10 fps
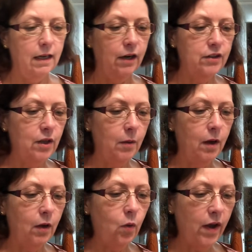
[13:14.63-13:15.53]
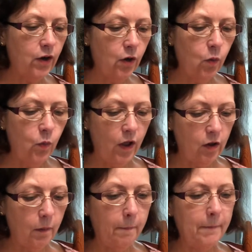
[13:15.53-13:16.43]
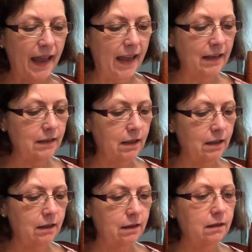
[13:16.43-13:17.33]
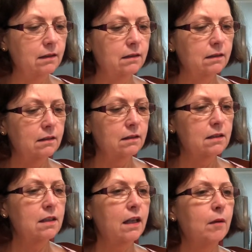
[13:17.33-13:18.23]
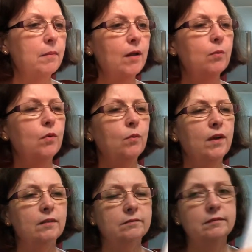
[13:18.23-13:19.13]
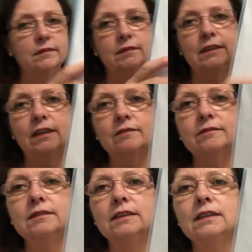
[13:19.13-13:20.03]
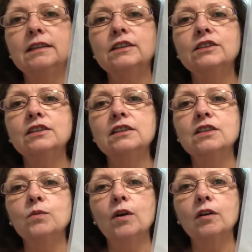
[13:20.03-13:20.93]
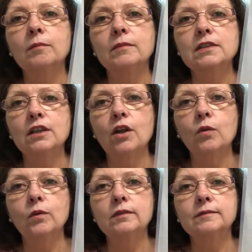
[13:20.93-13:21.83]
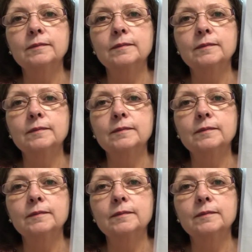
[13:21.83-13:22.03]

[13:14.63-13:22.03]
Here's a Quaker Welcome Band. It's like a bell pull. Well, yeah. It just says welcome. It's a long one.